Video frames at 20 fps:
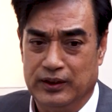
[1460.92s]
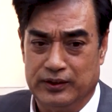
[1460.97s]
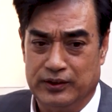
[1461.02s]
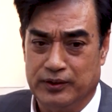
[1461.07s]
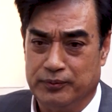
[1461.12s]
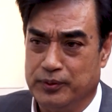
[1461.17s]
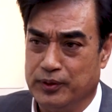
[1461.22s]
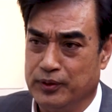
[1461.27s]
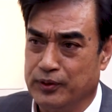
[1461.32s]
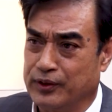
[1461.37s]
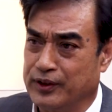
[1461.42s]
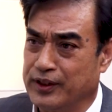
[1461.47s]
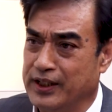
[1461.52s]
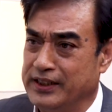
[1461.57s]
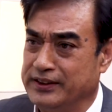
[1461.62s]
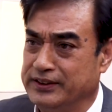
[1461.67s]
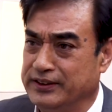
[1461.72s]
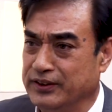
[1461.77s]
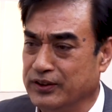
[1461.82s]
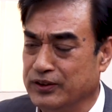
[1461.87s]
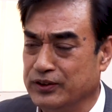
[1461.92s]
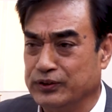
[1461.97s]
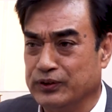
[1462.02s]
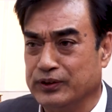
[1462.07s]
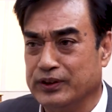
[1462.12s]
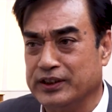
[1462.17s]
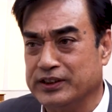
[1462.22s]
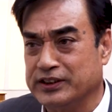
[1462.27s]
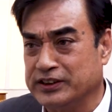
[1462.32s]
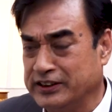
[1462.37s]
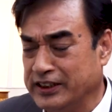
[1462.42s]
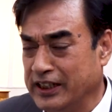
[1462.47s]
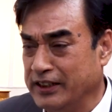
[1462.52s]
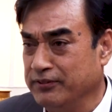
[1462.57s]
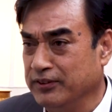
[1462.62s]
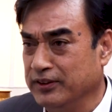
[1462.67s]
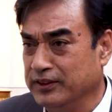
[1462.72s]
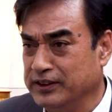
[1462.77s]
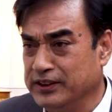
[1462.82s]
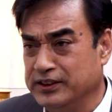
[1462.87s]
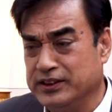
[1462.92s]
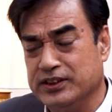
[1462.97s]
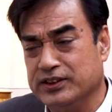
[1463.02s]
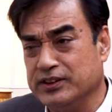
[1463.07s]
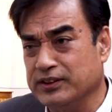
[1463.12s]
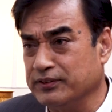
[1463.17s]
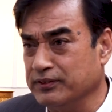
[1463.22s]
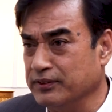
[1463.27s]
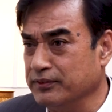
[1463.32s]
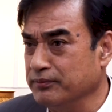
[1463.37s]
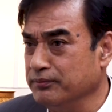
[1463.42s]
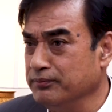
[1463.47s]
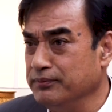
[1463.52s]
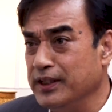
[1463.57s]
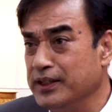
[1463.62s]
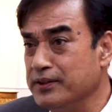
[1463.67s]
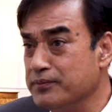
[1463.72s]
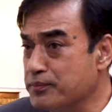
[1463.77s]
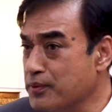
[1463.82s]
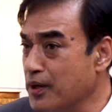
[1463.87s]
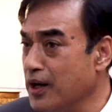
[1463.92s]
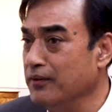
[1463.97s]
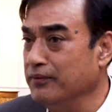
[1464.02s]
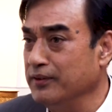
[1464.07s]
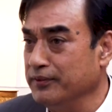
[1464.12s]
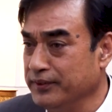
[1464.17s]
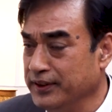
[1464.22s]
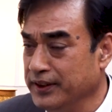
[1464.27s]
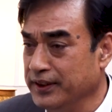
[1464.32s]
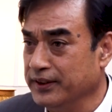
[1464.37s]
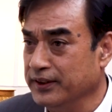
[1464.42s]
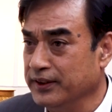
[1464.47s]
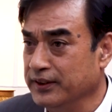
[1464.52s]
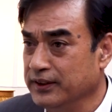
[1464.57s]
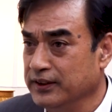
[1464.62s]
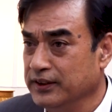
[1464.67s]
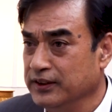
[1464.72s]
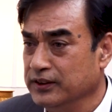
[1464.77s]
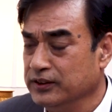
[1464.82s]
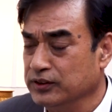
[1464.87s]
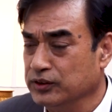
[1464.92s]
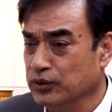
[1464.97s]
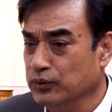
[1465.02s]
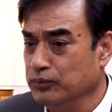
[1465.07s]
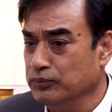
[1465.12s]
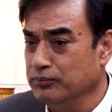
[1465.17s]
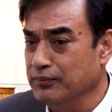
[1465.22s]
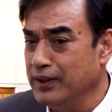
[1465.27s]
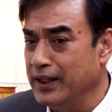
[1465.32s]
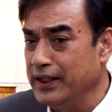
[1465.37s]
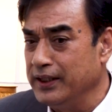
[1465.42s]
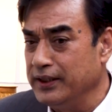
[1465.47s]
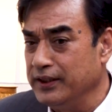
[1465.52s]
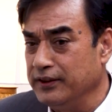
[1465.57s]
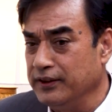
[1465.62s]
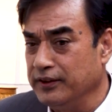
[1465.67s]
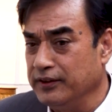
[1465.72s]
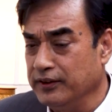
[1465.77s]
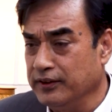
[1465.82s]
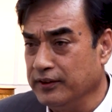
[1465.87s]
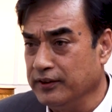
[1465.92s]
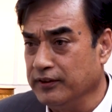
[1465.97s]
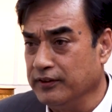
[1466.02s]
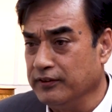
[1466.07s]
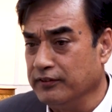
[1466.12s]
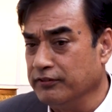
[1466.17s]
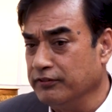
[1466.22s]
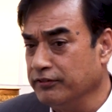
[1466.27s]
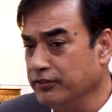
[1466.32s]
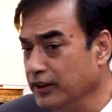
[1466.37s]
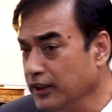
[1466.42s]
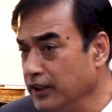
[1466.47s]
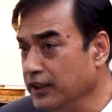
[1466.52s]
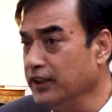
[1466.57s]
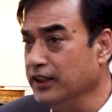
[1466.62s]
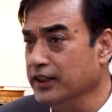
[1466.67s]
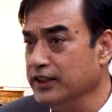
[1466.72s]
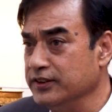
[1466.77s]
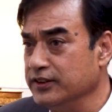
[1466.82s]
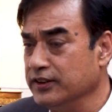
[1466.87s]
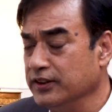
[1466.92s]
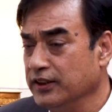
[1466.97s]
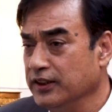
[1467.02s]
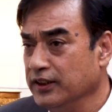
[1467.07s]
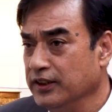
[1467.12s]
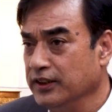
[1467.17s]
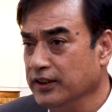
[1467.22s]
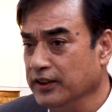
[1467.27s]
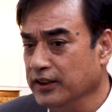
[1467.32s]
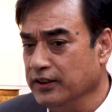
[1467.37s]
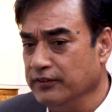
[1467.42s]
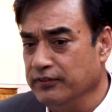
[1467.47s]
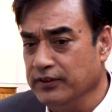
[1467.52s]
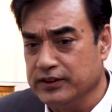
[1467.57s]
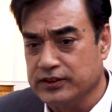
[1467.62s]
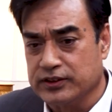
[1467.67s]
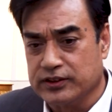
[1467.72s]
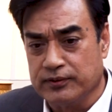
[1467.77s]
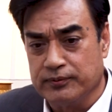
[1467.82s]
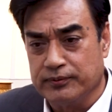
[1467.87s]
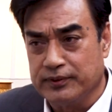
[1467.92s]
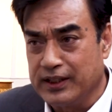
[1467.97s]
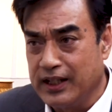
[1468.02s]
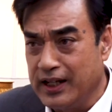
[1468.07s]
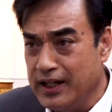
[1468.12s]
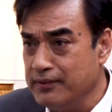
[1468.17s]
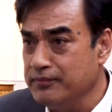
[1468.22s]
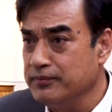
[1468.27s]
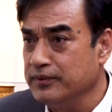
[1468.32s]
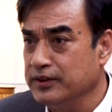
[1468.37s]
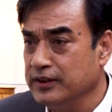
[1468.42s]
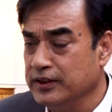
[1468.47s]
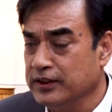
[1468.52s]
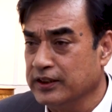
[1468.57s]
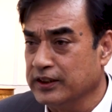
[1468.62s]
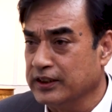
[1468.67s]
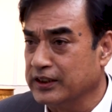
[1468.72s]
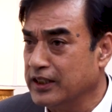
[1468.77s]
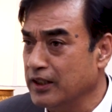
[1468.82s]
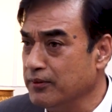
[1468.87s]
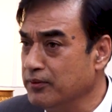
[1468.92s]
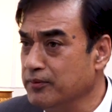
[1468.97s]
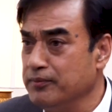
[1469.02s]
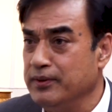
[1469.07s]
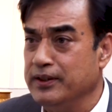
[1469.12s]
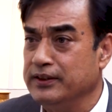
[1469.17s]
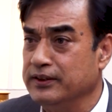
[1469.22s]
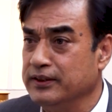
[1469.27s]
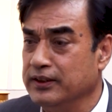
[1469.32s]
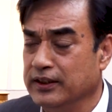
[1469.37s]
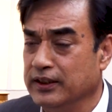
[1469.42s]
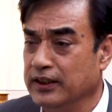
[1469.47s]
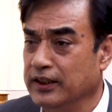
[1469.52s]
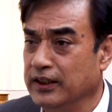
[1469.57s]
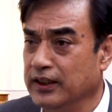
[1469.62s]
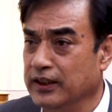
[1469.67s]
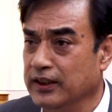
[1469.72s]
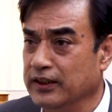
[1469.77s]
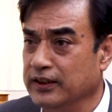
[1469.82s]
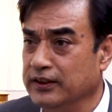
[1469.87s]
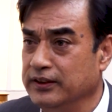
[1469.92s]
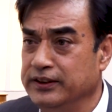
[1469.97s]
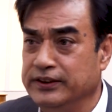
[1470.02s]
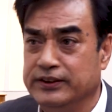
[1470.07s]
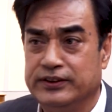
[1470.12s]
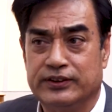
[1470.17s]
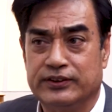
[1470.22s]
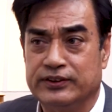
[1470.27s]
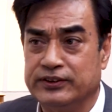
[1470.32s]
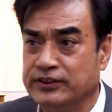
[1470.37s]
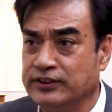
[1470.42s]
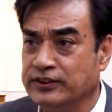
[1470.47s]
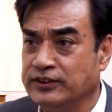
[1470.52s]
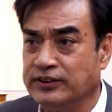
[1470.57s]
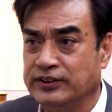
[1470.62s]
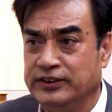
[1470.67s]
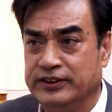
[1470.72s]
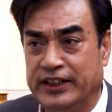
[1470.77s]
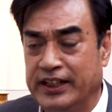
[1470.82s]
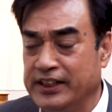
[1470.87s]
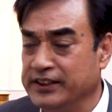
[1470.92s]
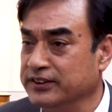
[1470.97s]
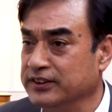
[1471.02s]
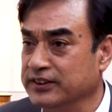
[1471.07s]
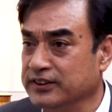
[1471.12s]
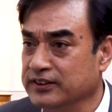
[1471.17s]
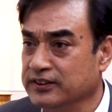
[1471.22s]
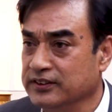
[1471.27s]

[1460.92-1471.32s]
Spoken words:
the bureaucracy also not stable. This is the main problem here. So my feeling is, even sometime government leaders change,